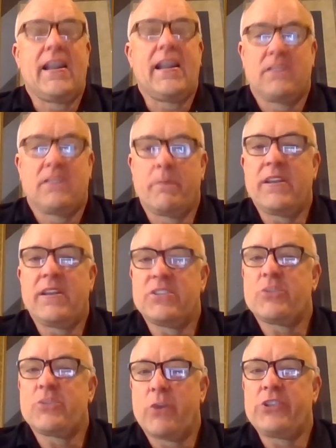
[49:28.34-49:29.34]
biggest
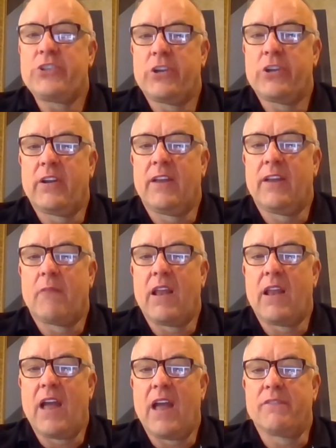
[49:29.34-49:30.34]
inspiration in my
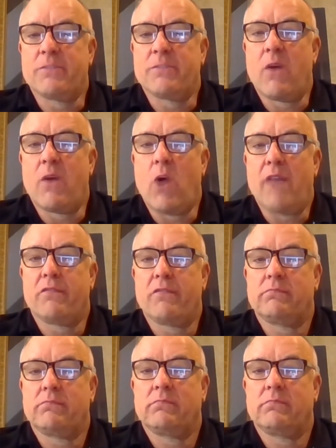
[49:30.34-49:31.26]
life is my wife.